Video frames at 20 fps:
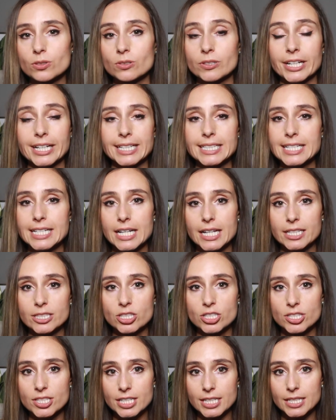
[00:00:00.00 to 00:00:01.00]
or
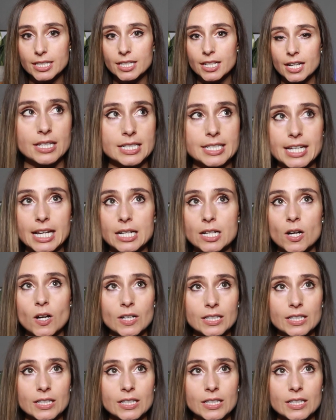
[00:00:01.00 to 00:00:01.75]
ADHD, the data